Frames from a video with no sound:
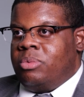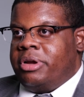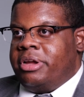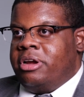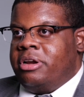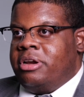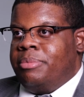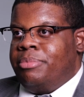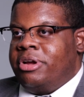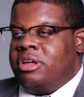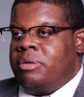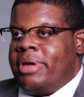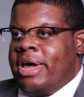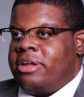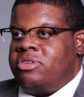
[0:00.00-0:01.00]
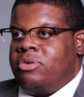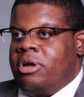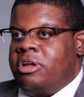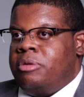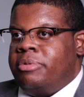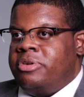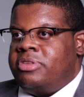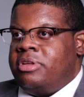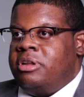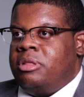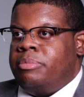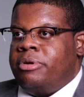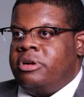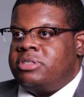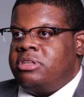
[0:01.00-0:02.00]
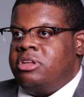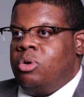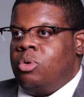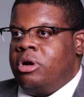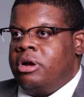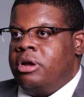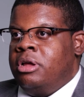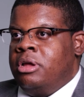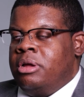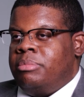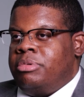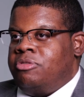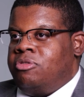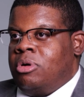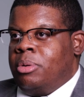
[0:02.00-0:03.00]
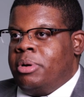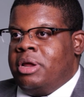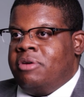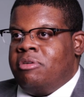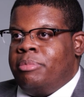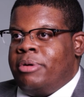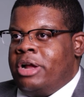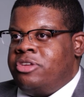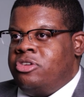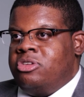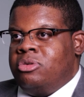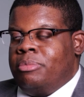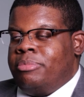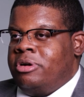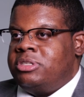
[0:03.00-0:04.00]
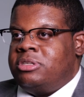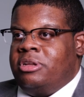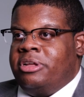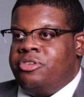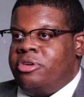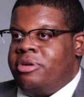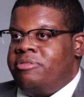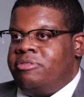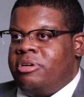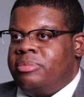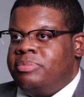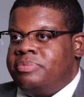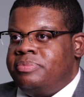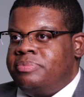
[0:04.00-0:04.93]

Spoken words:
We're here to bring you back to 100% of the person you were before whatever brought you to a personal injury firm.